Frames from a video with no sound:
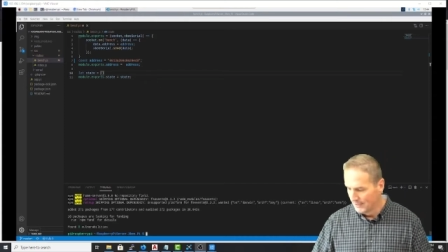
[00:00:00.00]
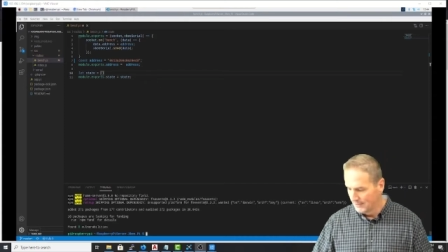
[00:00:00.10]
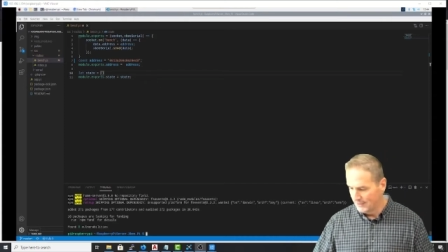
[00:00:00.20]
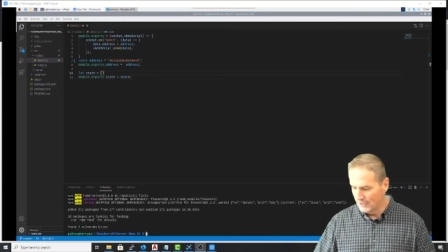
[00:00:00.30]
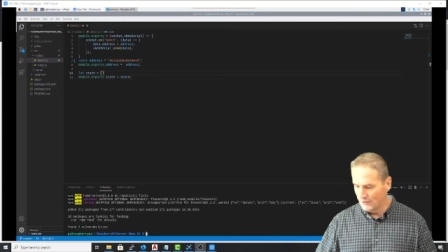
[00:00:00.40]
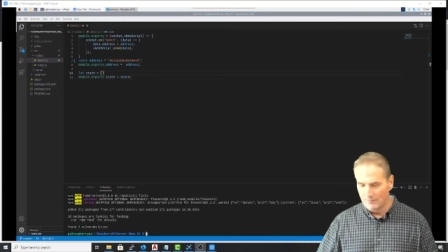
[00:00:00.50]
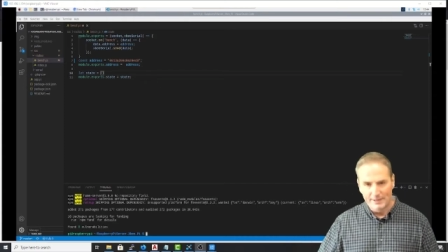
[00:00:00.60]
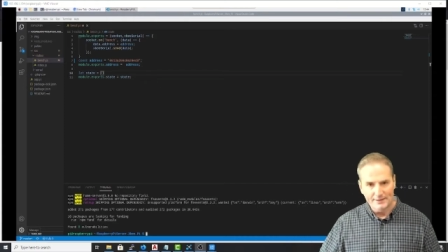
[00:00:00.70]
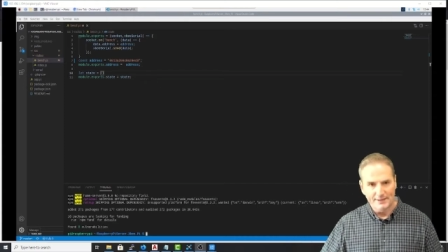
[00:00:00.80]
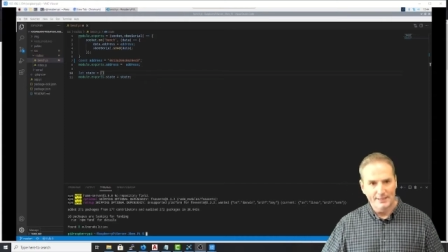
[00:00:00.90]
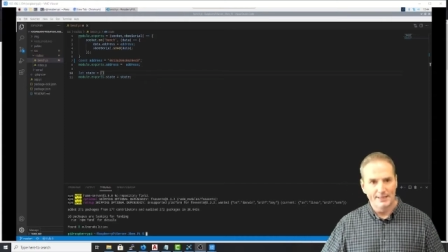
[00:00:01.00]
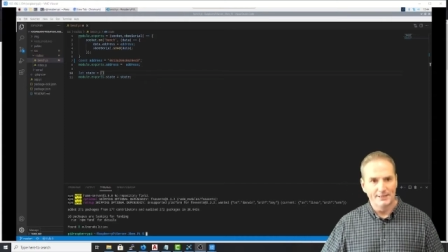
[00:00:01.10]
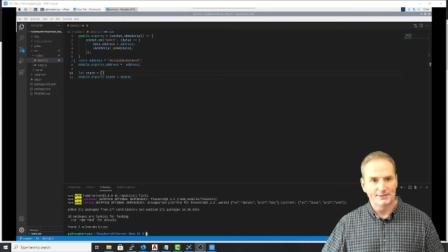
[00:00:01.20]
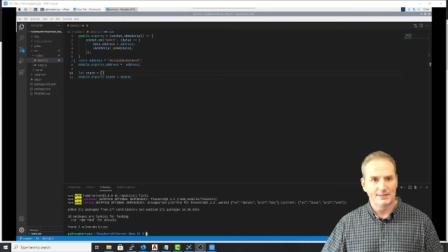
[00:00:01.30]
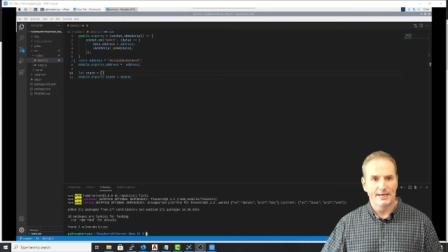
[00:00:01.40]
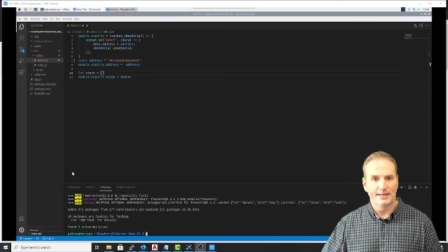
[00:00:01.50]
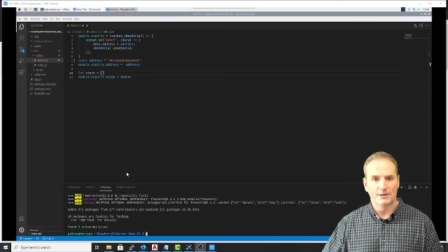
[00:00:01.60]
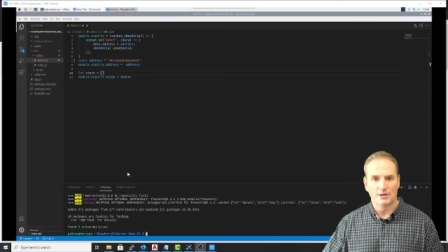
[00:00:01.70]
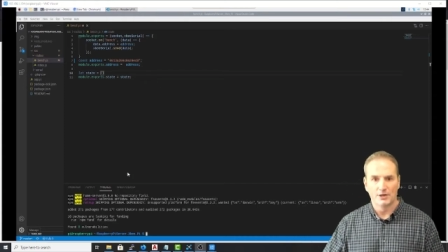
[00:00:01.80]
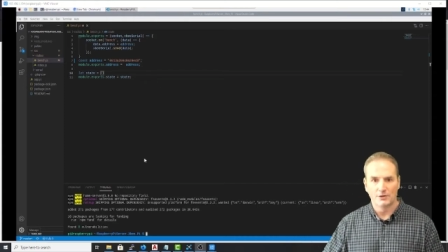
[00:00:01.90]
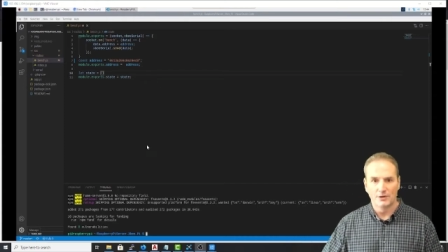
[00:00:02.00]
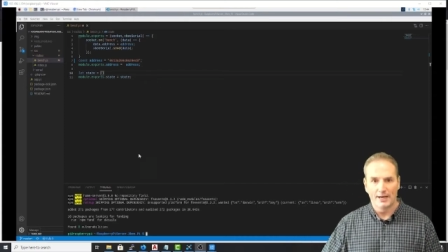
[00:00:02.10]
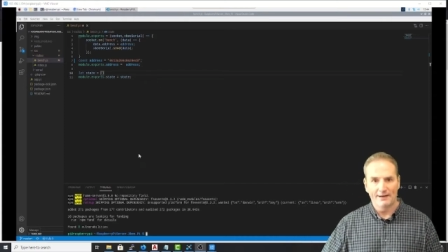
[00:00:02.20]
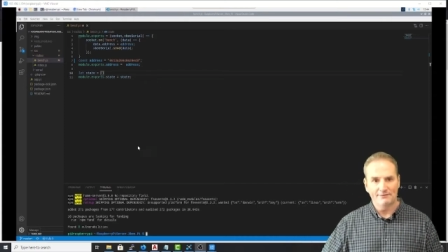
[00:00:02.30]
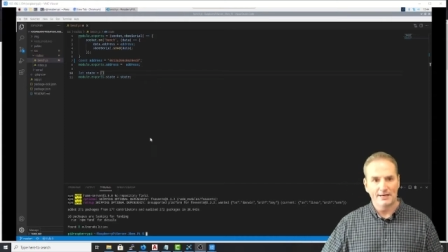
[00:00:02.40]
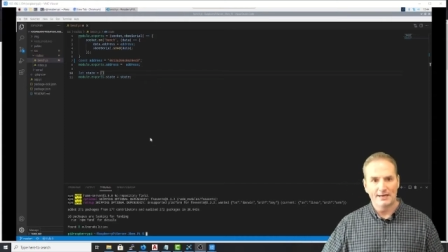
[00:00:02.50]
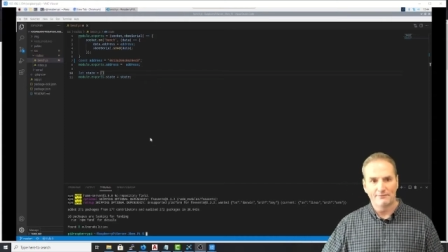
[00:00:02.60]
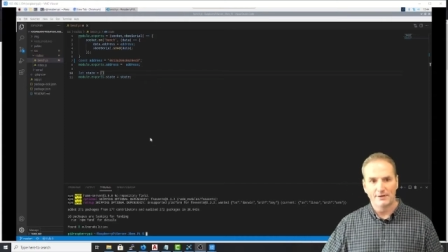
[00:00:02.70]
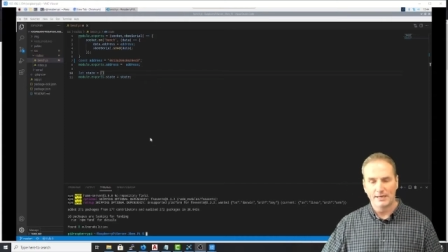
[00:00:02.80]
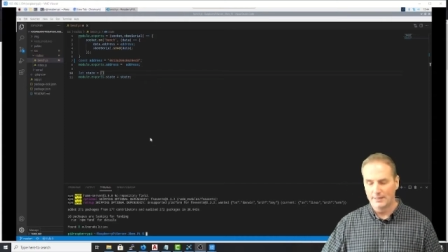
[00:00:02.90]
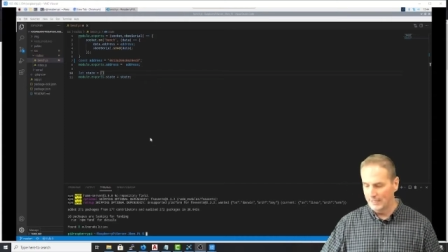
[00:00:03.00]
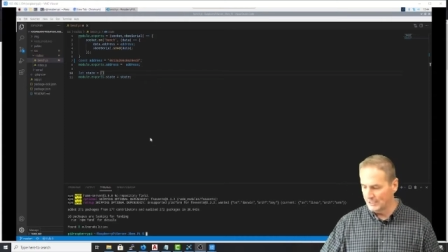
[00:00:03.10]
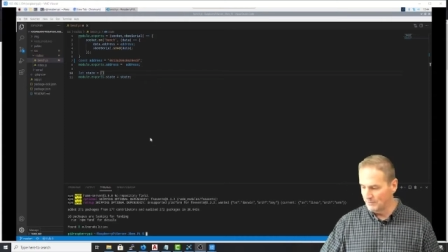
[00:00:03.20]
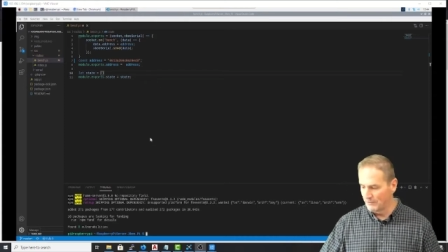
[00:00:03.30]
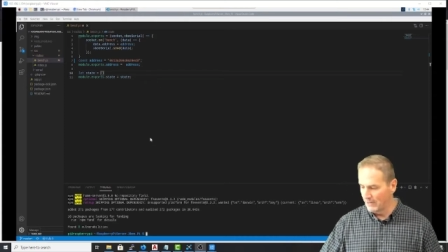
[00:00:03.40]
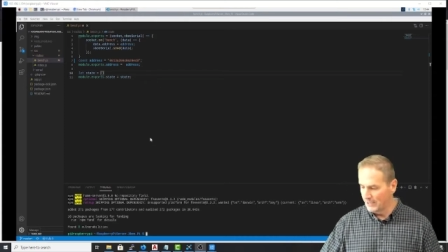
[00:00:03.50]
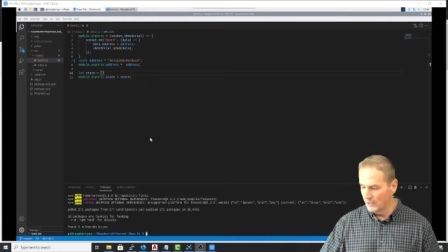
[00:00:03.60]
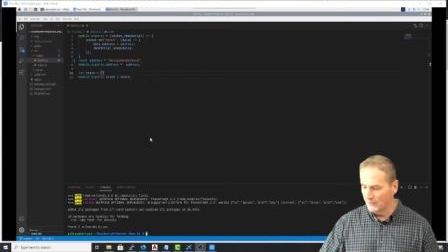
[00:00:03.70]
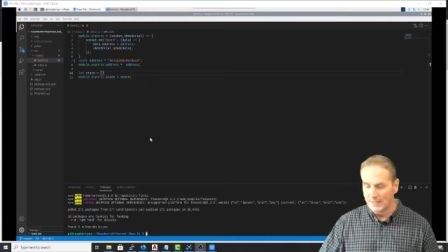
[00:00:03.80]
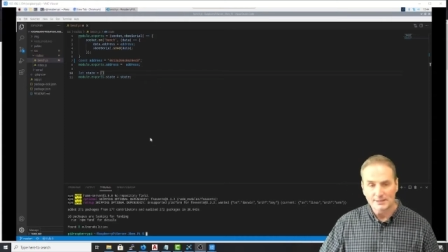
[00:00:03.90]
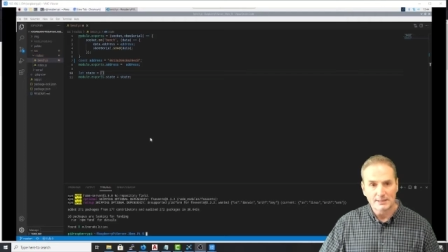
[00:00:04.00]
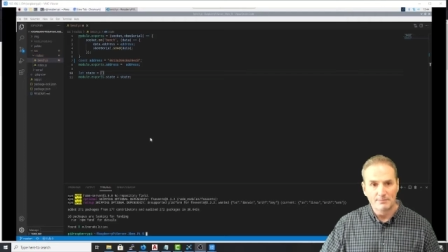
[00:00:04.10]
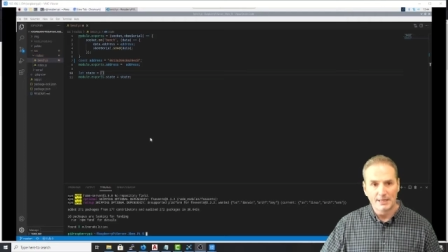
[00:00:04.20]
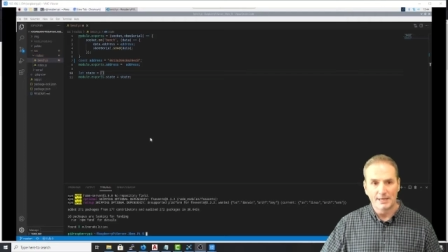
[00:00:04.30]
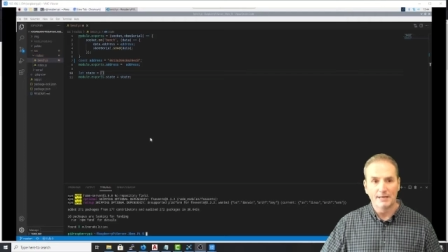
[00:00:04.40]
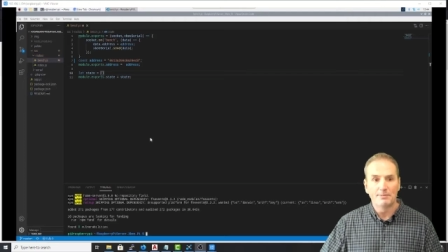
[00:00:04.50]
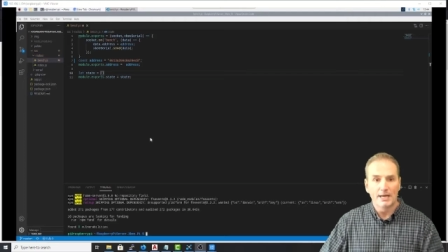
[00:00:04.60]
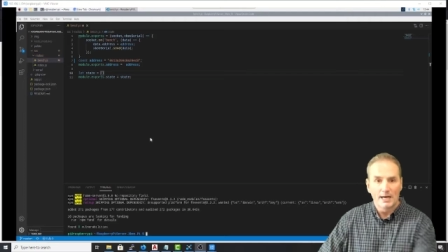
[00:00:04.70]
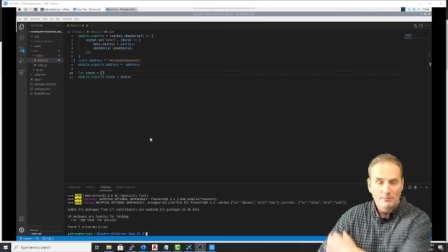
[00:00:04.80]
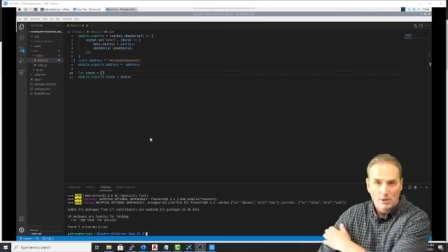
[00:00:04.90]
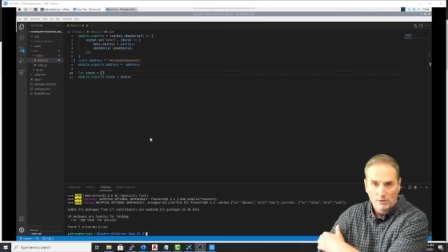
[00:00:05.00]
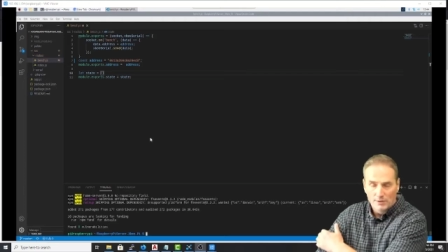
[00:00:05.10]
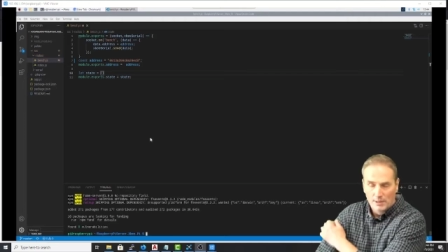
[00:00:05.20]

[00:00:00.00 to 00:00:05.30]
You know, the big thing is that you have to have a Xbee radio that can be in API mode.